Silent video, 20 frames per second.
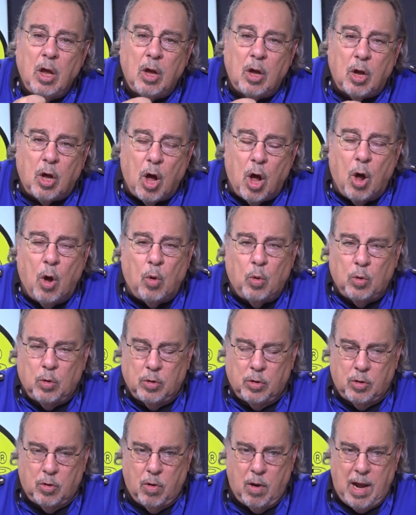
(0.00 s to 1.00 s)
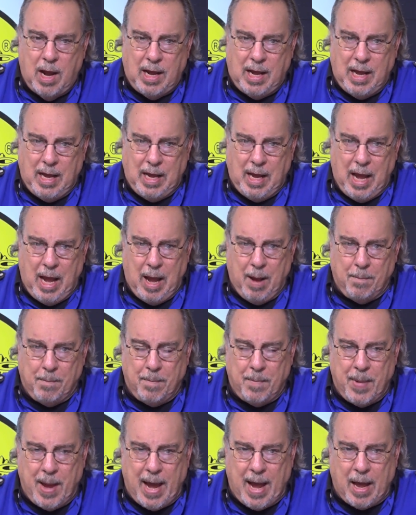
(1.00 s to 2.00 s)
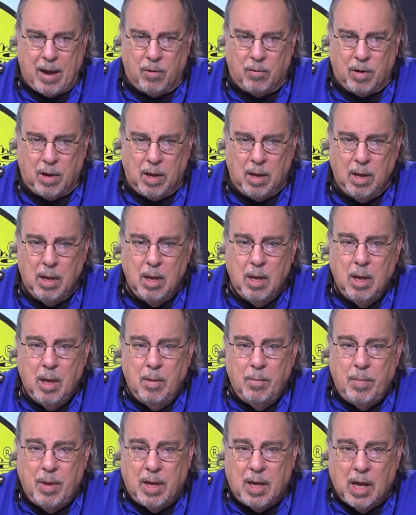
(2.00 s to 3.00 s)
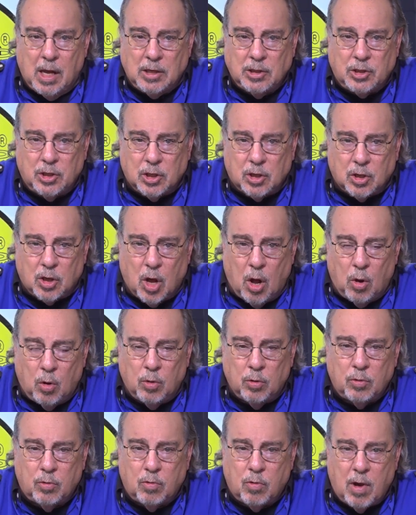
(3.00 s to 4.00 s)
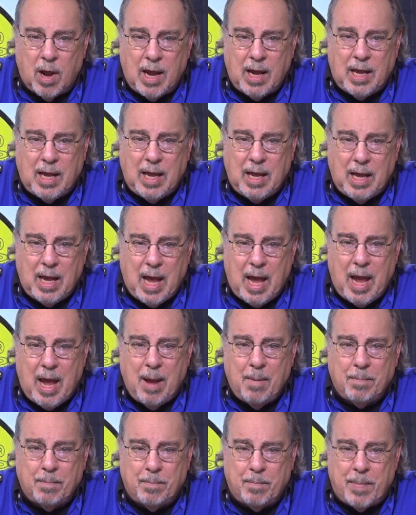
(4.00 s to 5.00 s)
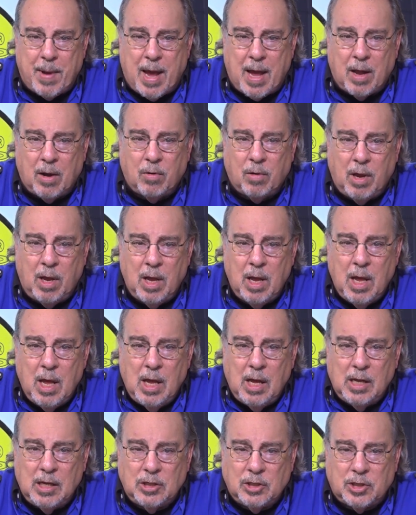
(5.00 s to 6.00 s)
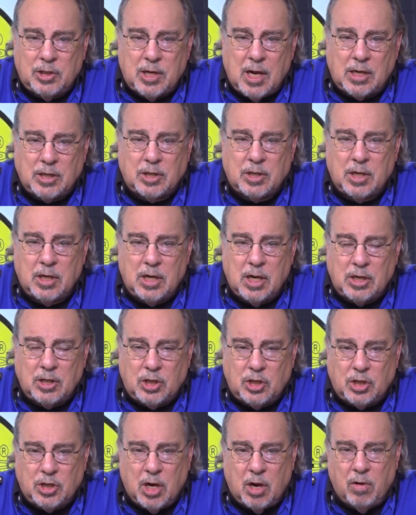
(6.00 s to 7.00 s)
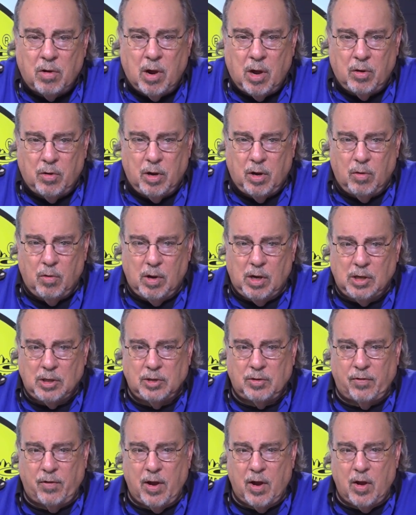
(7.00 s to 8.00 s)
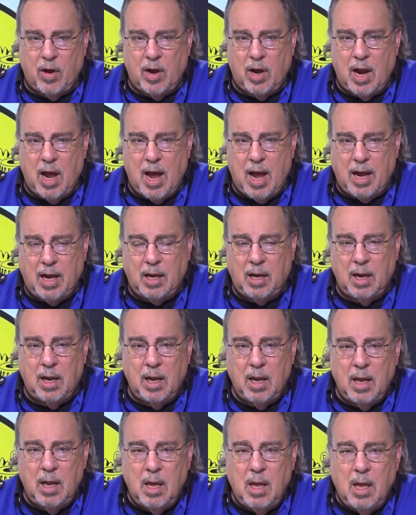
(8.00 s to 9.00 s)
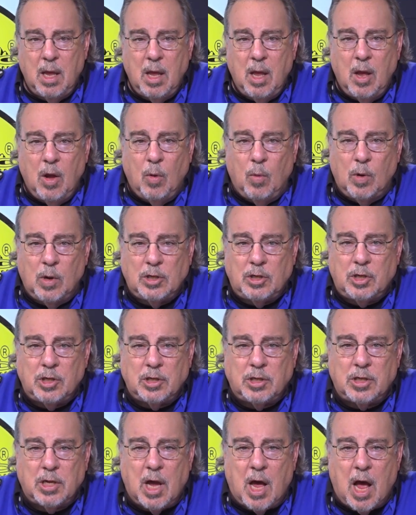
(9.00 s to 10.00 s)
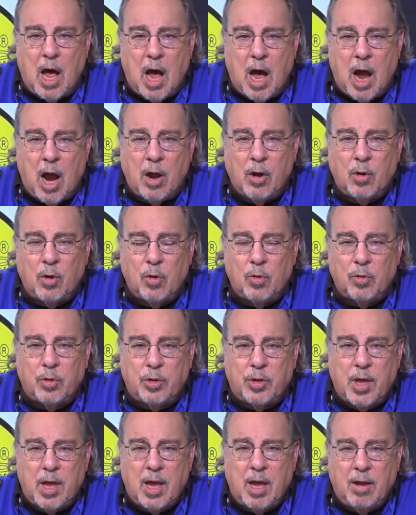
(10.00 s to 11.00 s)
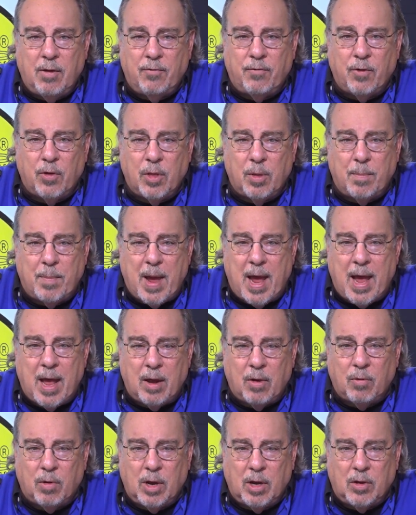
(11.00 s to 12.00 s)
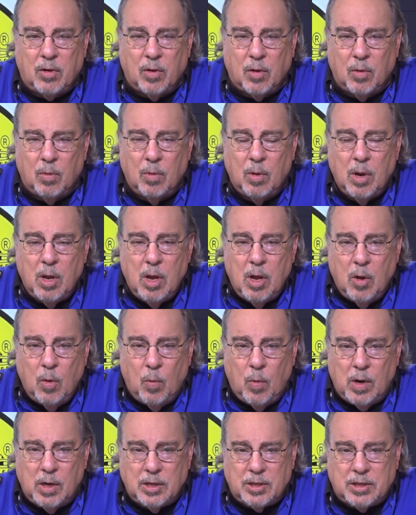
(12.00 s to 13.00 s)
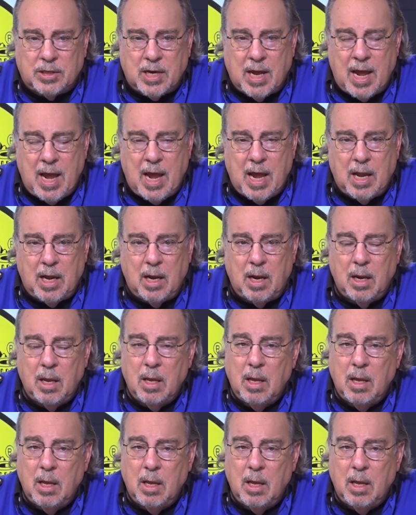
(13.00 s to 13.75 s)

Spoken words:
cold cranking amp battery, because the cold cranking amp battery is tested at 0 degrees Fahrenheit, which is a harder thing for the battery to withstand